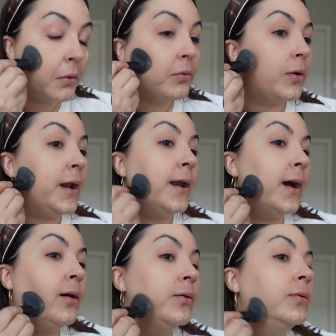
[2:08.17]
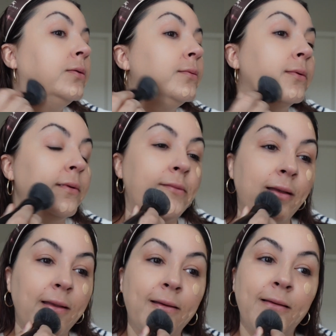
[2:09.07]
right now
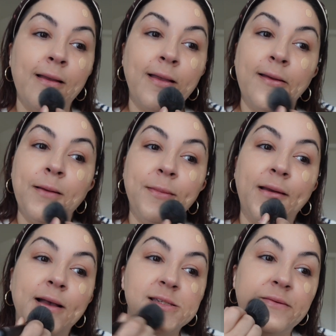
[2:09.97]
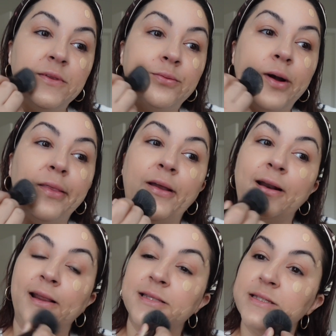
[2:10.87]
because of the weather.
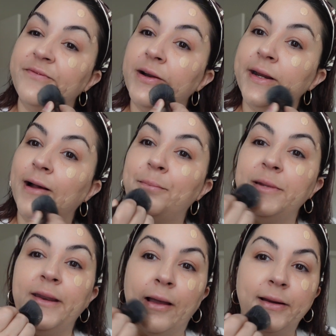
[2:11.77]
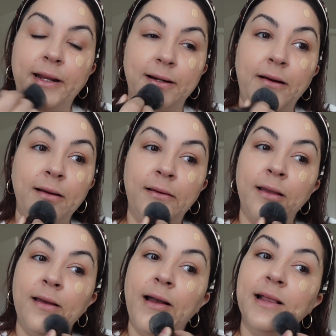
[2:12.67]
It's very up and down here.
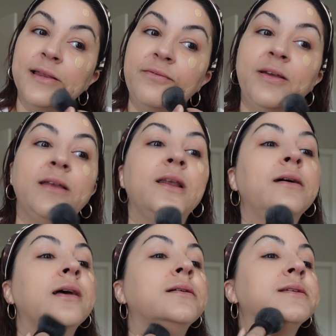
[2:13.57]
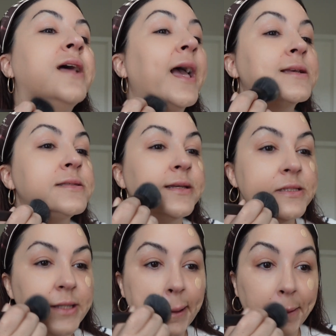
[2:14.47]
I live in
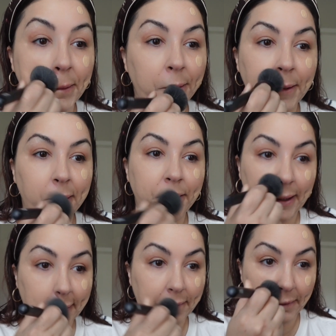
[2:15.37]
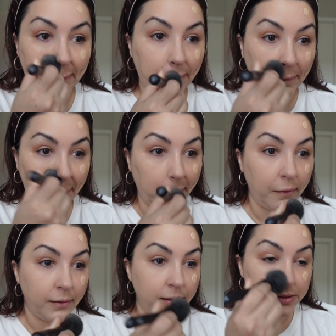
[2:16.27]
Texas, San Antonio, Texas
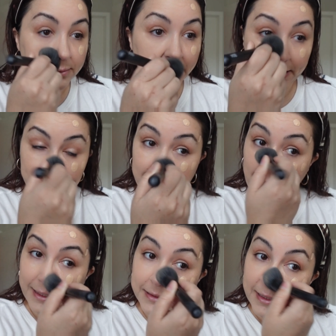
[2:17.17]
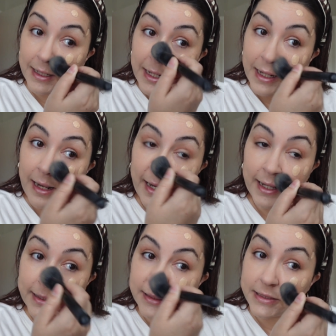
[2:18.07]
to be exact,
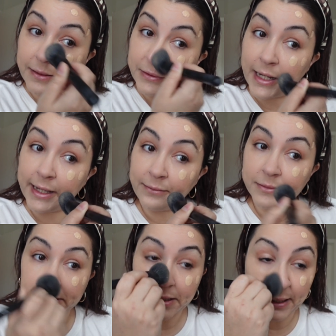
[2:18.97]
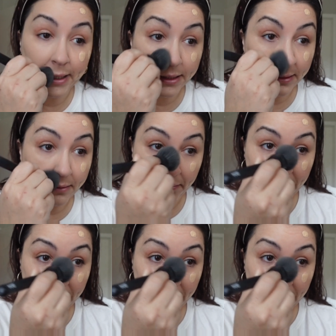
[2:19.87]
and sometimes it